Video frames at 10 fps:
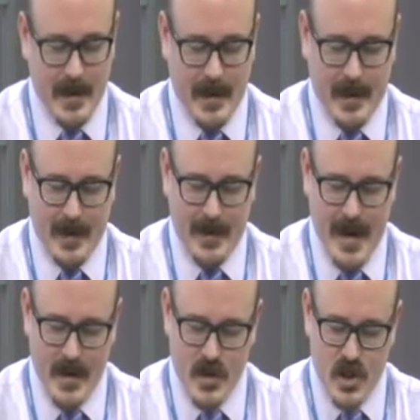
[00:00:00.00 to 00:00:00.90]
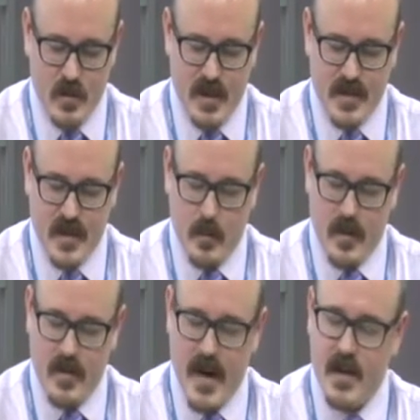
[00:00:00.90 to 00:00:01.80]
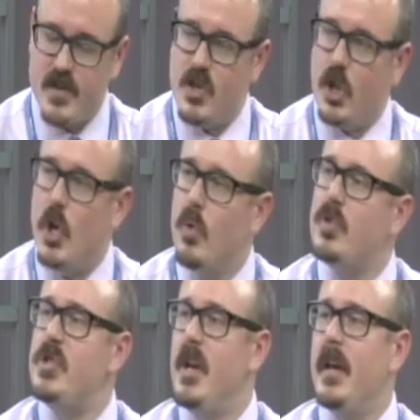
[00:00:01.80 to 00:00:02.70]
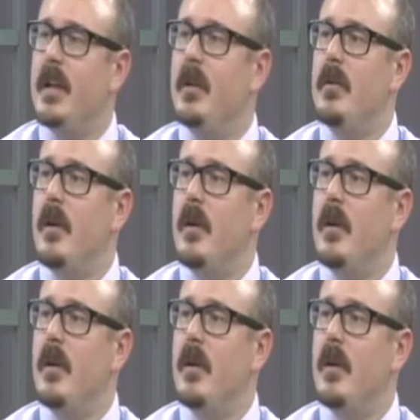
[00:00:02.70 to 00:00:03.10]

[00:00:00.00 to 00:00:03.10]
That is going to be something that is negotiated